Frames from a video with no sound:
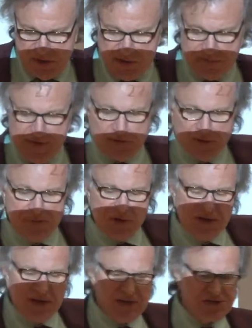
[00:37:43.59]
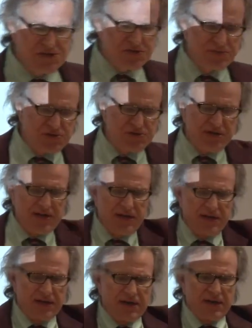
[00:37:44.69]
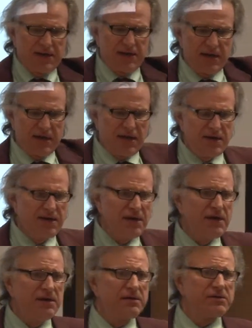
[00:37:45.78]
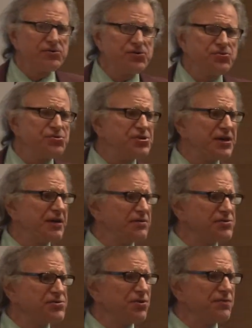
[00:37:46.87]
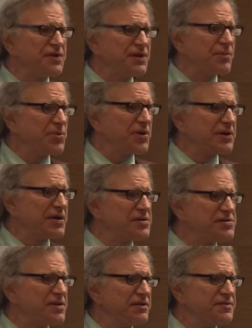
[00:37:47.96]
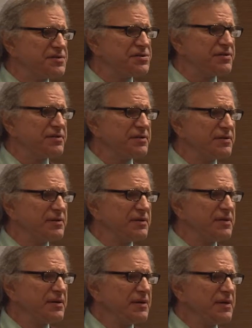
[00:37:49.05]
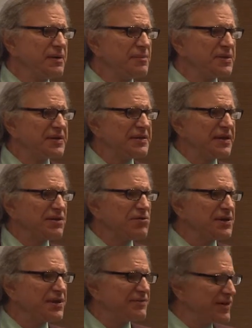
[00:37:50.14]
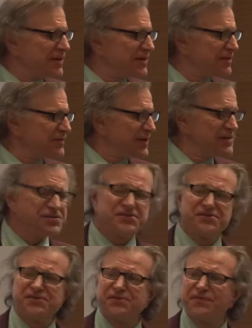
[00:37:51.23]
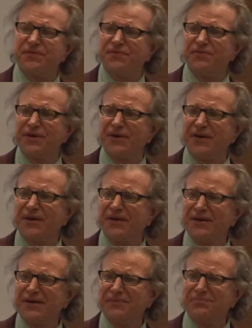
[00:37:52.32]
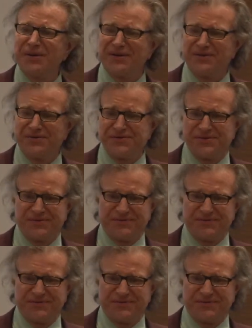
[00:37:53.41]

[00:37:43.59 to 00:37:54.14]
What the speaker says: The Federal Communications Commission had allocated 82 channels to over-the-air broadcast television. But then they had only given out enough licenses for 3 competitors.